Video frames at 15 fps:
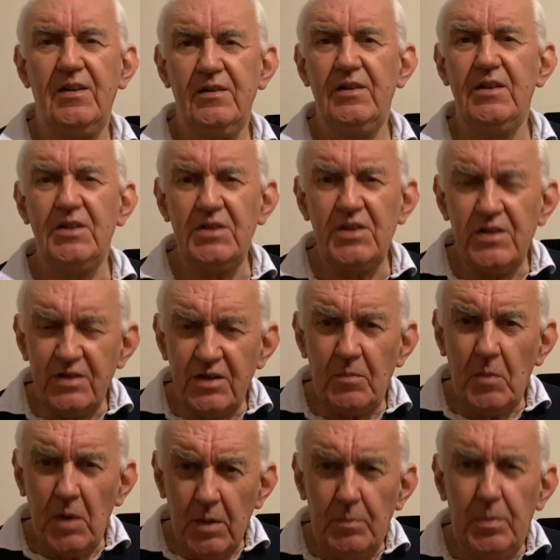that
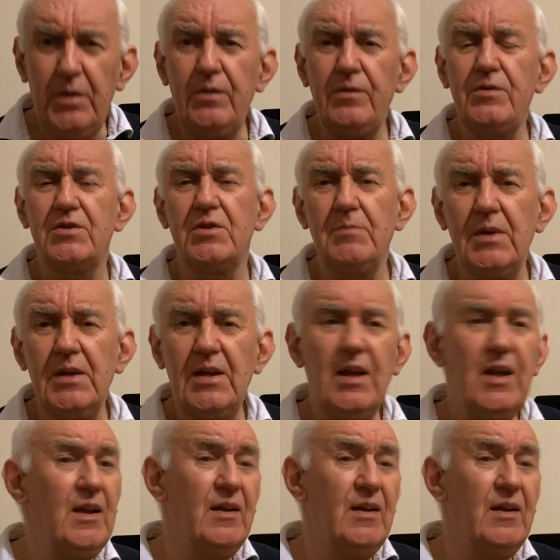appeals to me.